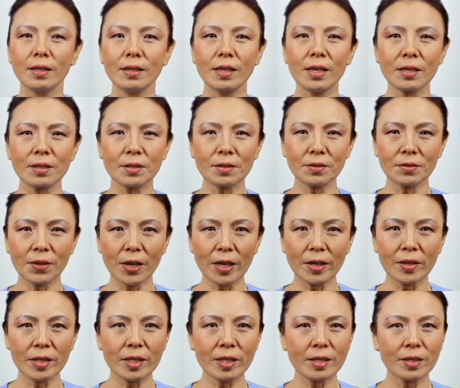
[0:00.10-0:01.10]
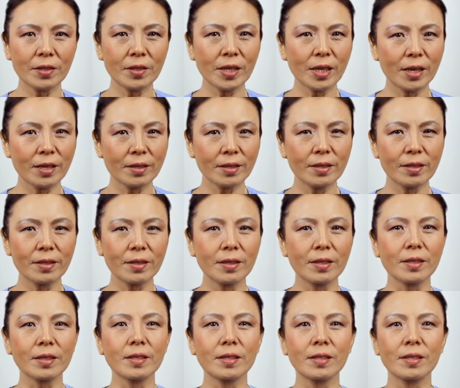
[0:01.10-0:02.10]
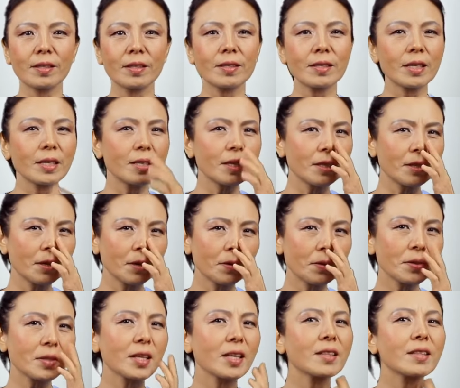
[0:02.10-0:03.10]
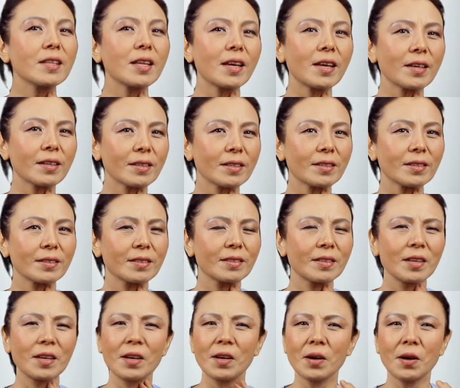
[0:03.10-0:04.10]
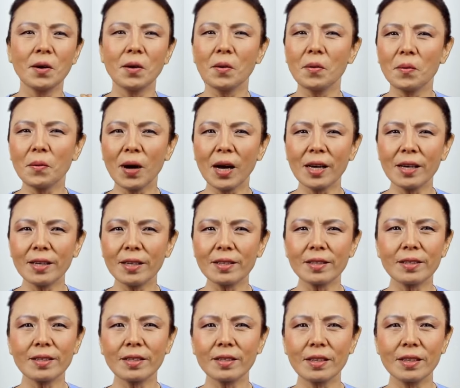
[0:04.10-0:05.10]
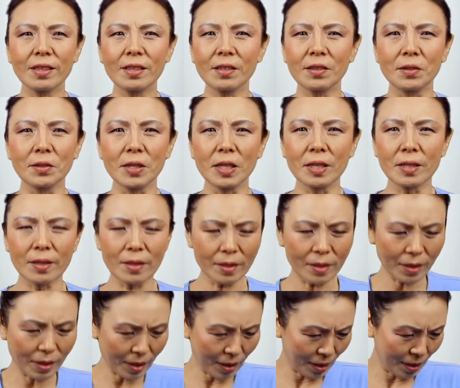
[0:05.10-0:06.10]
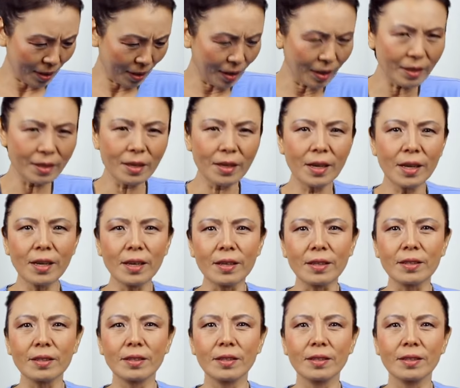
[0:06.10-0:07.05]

Nasopharyngeal cancer occurs in the nose and neck. Why is the needle inserted in the leg?